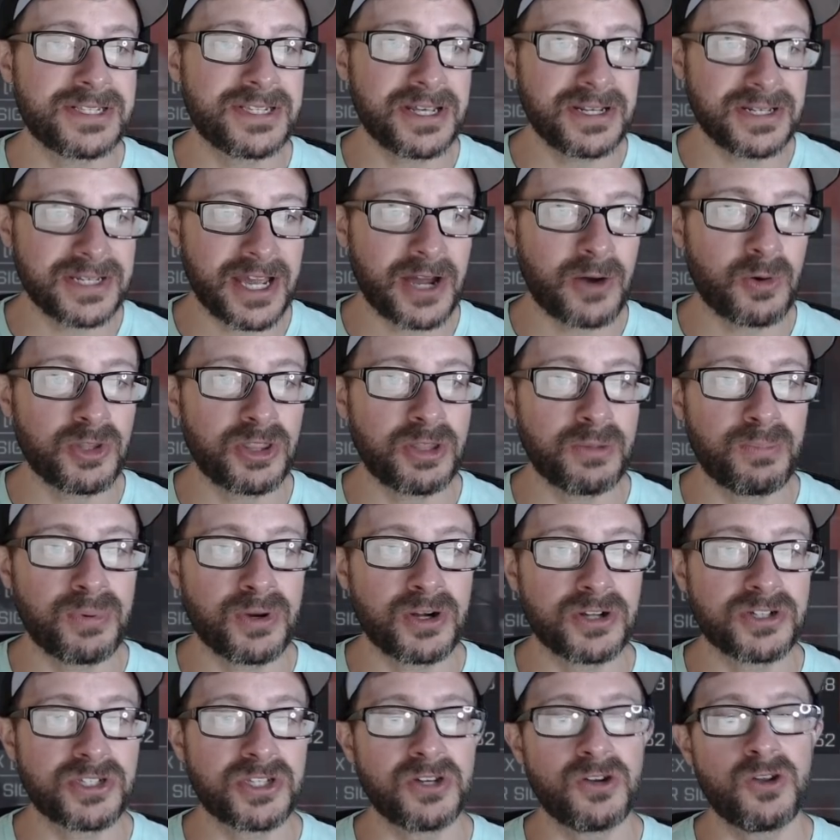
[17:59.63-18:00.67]
sit down with the
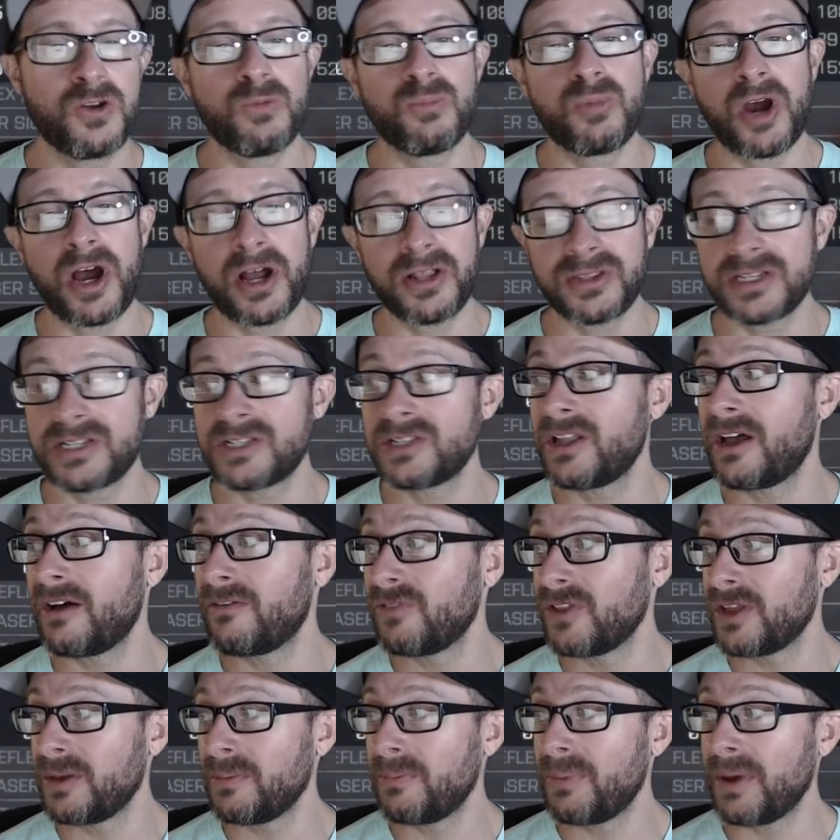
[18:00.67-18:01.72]
person who brought these
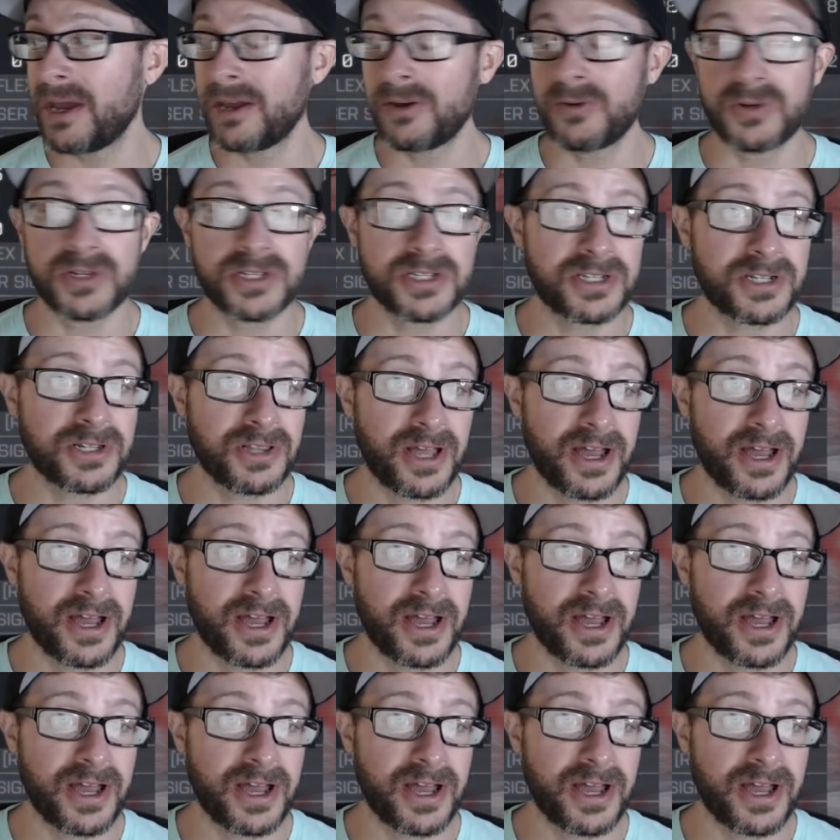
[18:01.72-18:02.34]
lovely penguins to